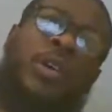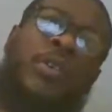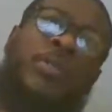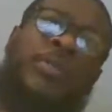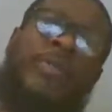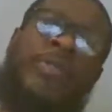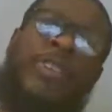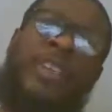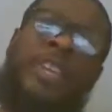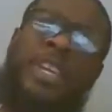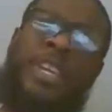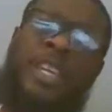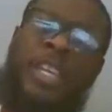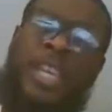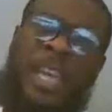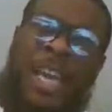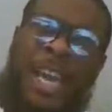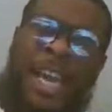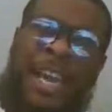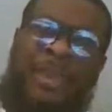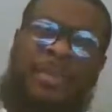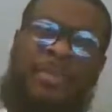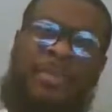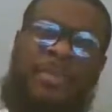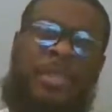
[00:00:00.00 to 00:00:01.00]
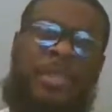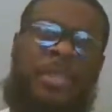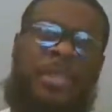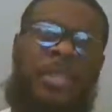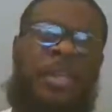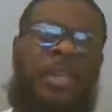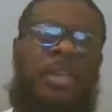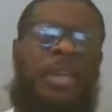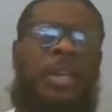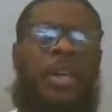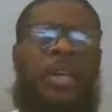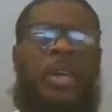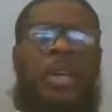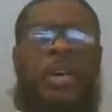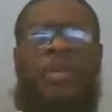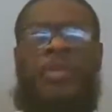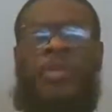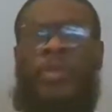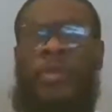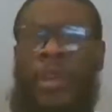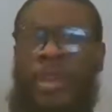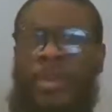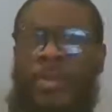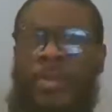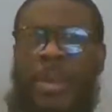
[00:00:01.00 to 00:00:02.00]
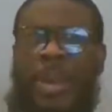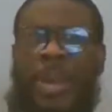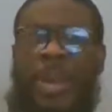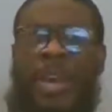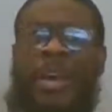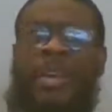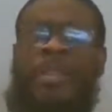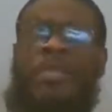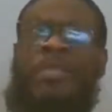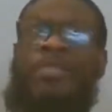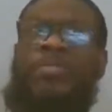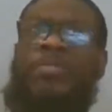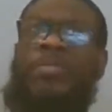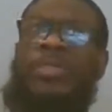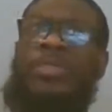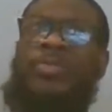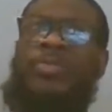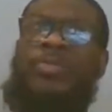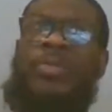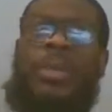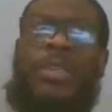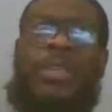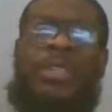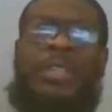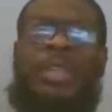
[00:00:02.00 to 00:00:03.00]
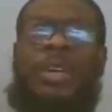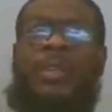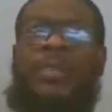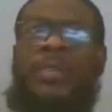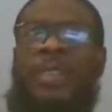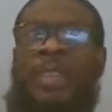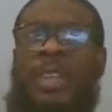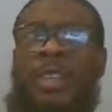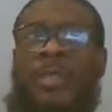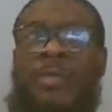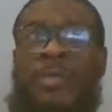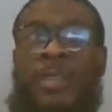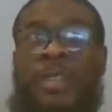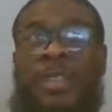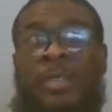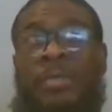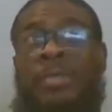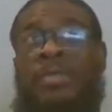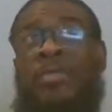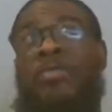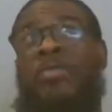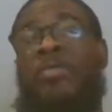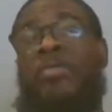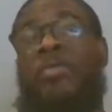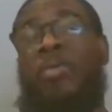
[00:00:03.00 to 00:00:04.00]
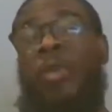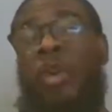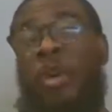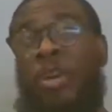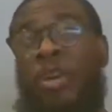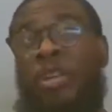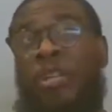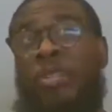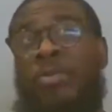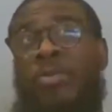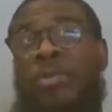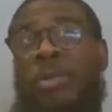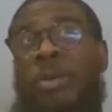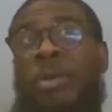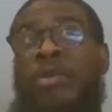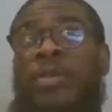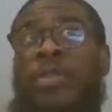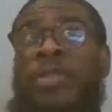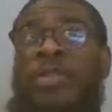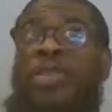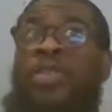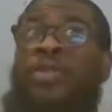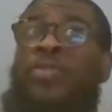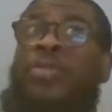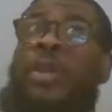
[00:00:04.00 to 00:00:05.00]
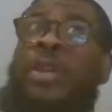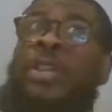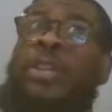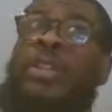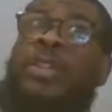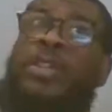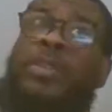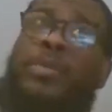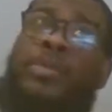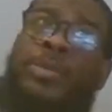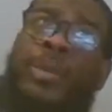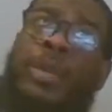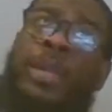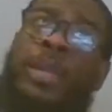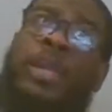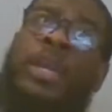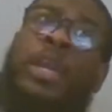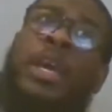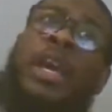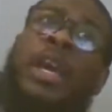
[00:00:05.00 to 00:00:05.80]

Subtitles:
fill in gaps, rebound, just play tough defense. Marcus Morris is expected to be